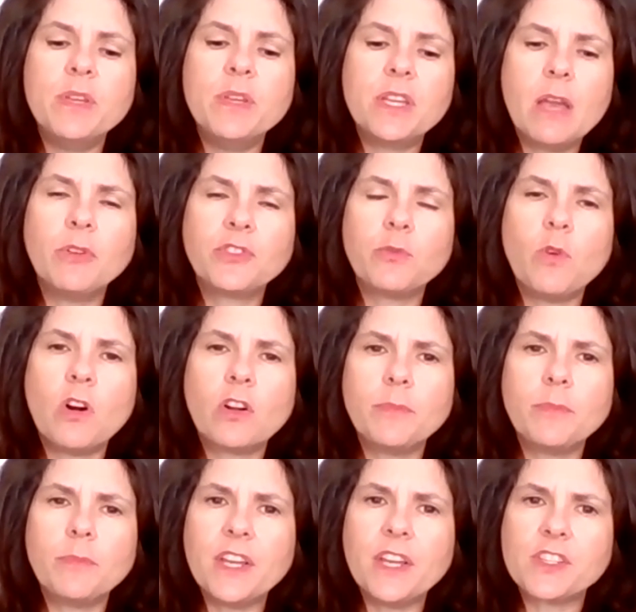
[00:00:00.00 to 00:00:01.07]
being able to
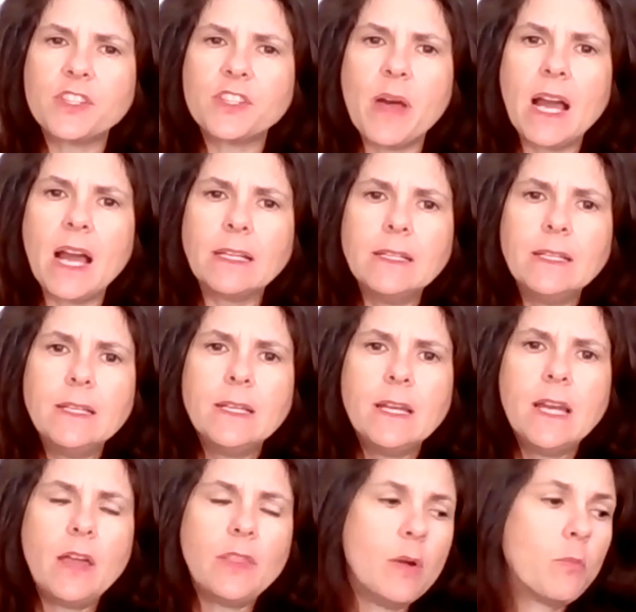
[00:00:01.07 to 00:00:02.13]
welcome guests back.
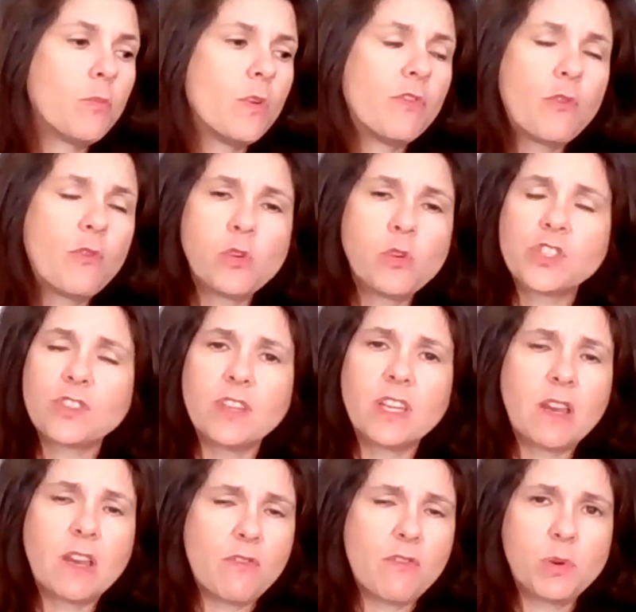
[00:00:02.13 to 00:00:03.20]
And then, of course,
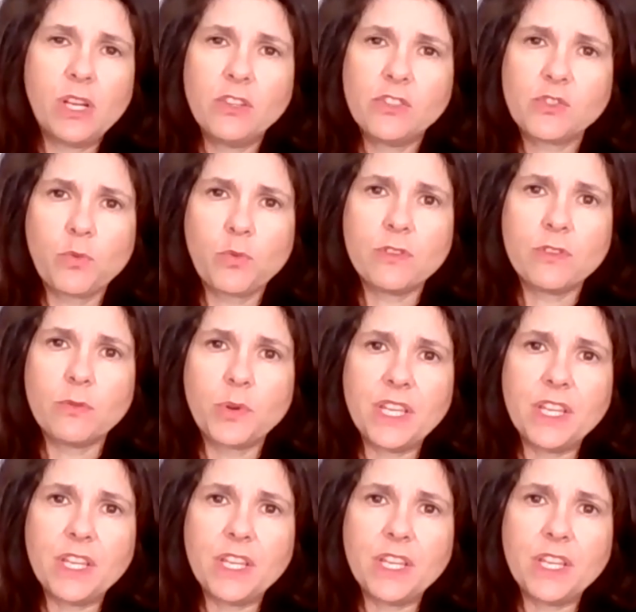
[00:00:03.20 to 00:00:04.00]
like everyone else, we're